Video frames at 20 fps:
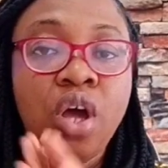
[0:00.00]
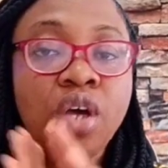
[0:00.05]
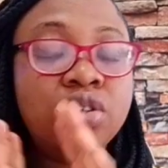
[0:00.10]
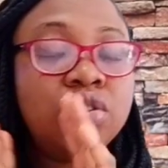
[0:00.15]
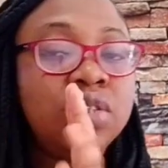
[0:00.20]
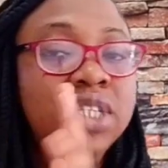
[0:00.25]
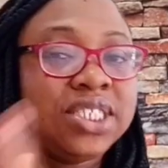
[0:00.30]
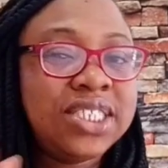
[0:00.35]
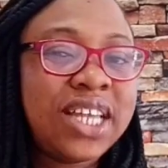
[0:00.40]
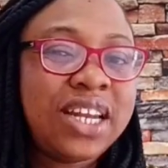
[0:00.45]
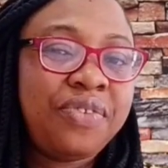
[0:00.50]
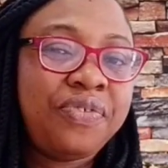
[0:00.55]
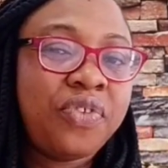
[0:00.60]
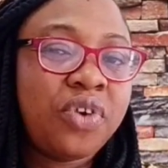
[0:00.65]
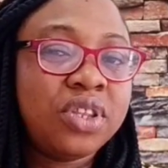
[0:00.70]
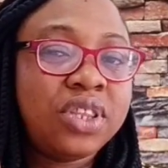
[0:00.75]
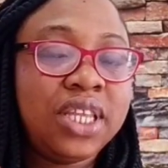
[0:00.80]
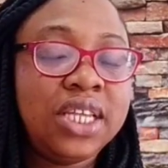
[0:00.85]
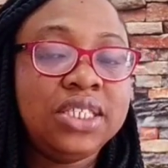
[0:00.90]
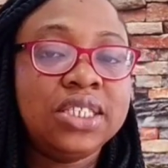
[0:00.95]
So these are the
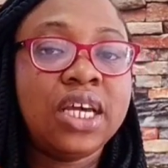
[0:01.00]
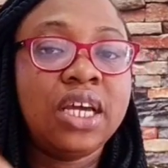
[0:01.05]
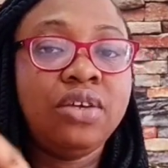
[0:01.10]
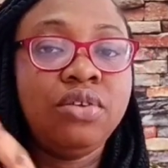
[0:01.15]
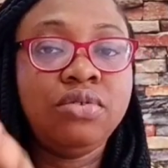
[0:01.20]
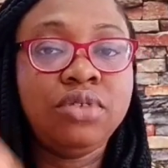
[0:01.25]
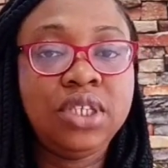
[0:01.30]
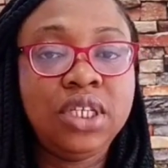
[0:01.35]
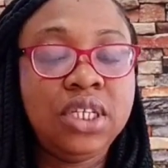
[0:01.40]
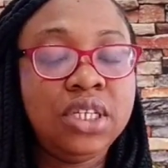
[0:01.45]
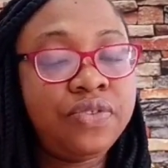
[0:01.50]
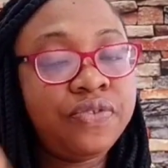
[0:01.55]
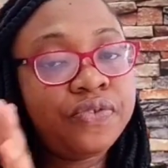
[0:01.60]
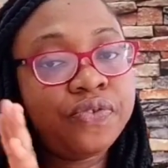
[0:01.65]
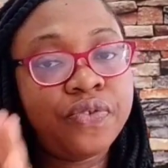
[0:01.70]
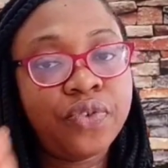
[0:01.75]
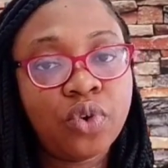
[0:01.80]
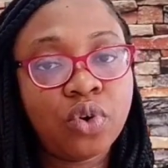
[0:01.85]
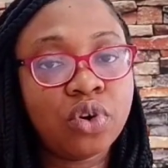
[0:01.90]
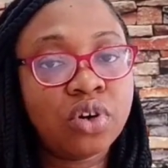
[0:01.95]
4 things that you need
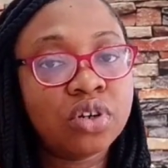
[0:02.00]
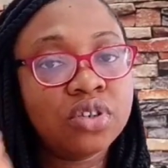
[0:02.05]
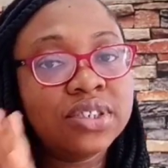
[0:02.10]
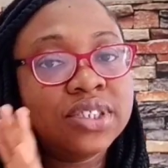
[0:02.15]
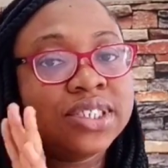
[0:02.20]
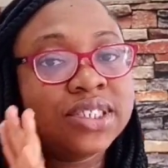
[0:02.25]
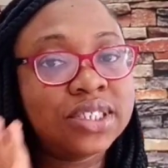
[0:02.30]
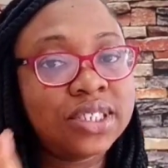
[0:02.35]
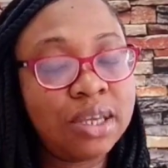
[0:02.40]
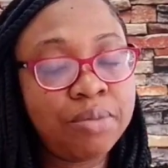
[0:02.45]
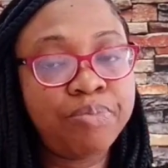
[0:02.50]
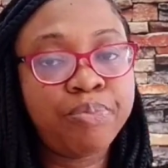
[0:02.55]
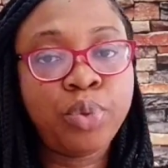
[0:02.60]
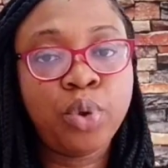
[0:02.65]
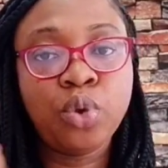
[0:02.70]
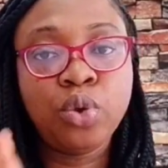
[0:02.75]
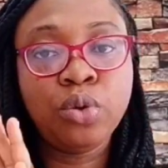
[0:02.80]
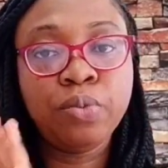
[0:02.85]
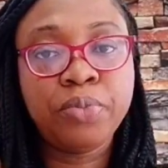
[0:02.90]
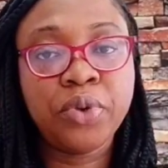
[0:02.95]
for
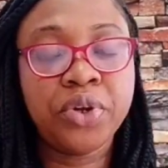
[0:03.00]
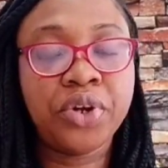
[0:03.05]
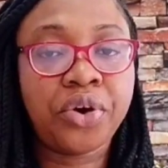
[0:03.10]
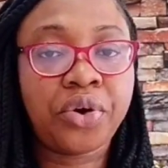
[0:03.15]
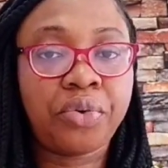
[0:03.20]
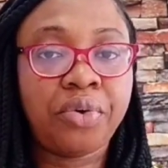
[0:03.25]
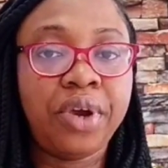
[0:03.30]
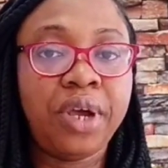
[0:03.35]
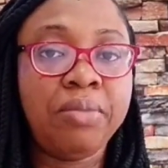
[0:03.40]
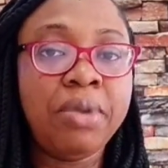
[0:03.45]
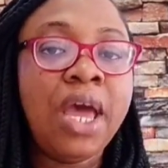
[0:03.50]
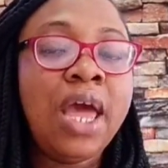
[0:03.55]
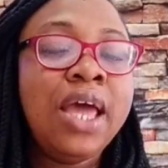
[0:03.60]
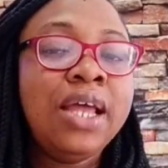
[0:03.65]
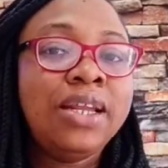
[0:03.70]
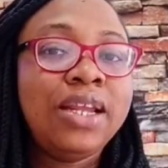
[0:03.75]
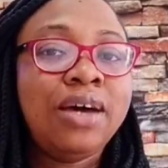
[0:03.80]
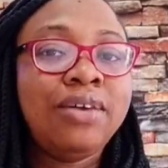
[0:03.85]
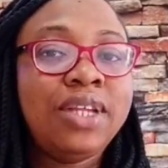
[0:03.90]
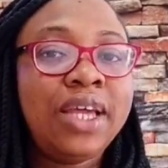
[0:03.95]
simple buttercream.
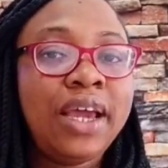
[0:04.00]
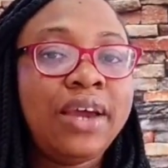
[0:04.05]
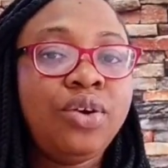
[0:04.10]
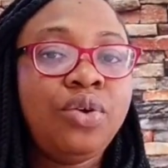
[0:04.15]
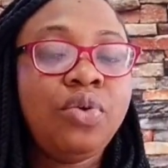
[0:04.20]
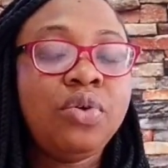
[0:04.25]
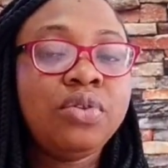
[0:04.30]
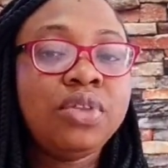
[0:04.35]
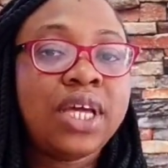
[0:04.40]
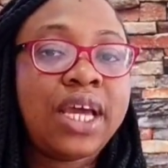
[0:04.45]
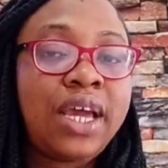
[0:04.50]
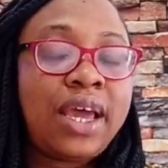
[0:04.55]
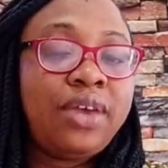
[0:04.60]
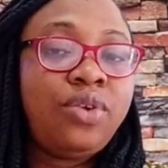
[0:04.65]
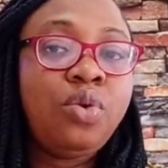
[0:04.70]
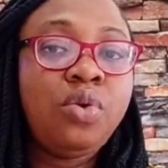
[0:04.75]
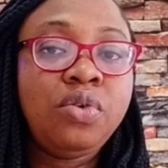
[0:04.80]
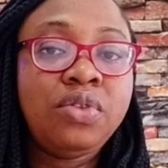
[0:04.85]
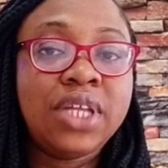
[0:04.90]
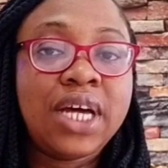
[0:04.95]
Now, I know
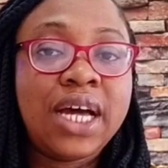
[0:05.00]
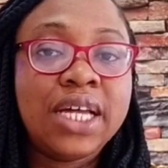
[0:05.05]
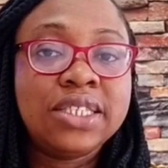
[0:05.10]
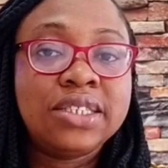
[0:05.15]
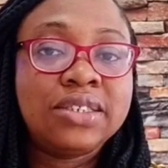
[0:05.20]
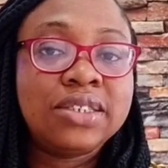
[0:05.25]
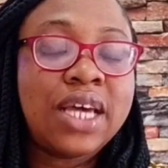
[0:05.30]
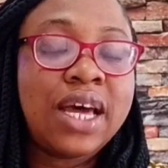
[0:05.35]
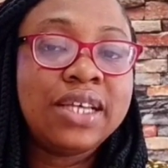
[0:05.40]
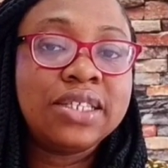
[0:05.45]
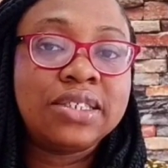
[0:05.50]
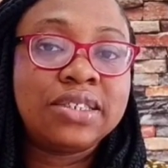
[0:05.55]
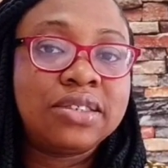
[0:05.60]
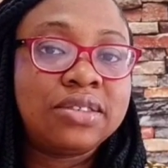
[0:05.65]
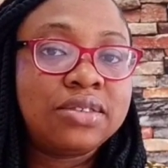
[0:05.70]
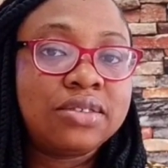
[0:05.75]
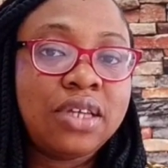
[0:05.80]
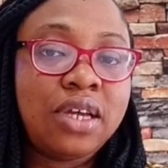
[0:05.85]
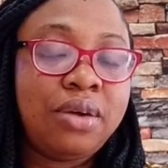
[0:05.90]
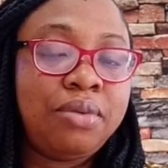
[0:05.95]
that
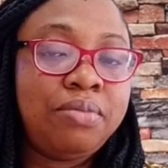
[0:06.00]
as